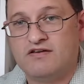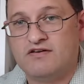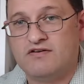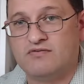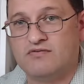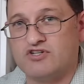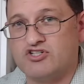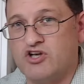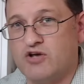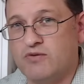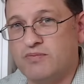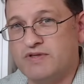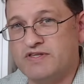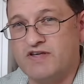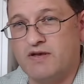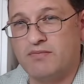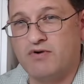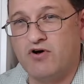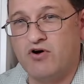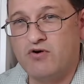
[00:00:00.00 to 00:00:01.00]
which opens
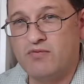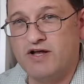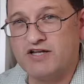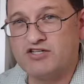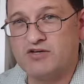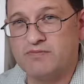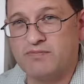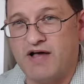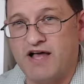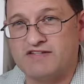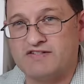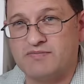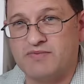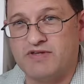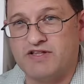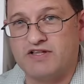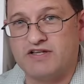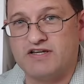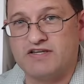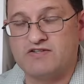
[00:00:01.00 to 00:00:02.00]
up a whole bunch of
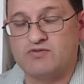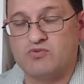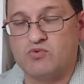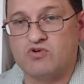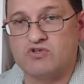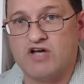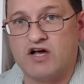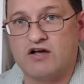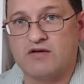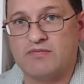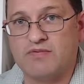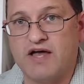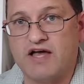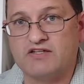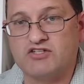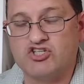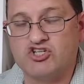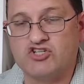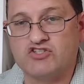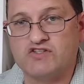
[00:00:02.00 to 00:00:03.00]
possibilities we'll talk
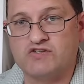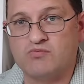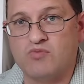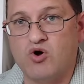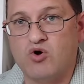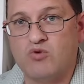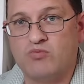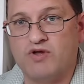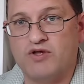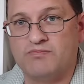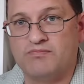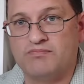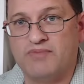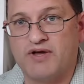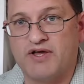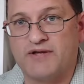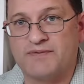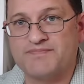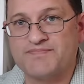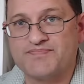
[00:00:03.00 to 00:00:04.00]
about in just a moment.
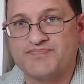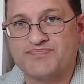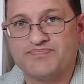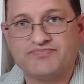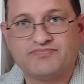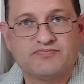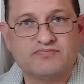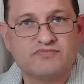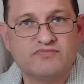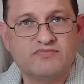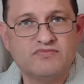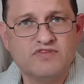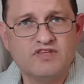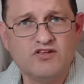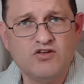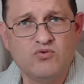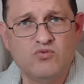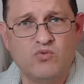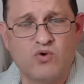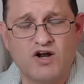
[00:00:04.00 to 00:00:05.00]
But
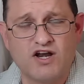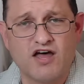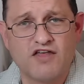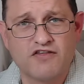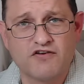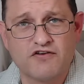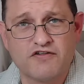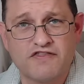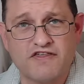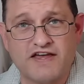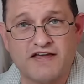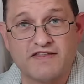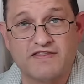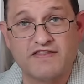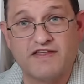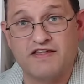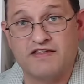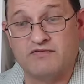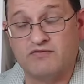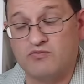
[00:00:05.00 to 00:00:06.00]
one other
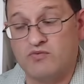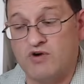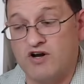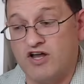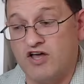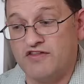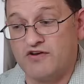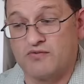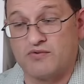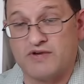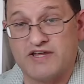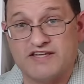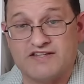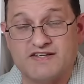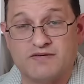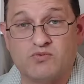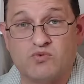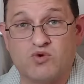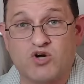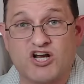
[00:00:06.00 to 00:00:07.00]

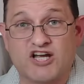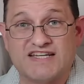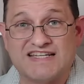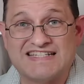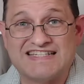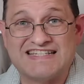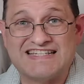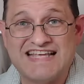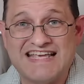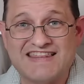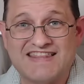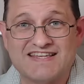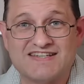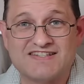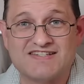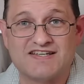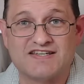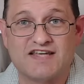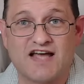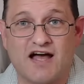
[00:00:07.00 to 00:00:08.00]
reason we're going to see
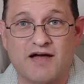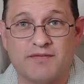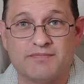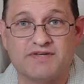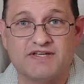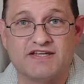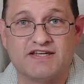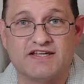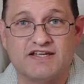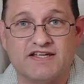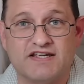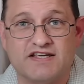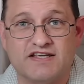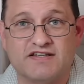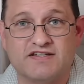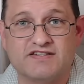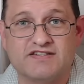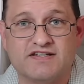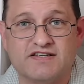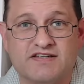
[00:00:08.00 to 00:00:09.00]
this adopted
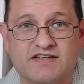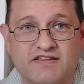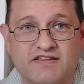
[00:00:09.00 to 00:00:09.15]
is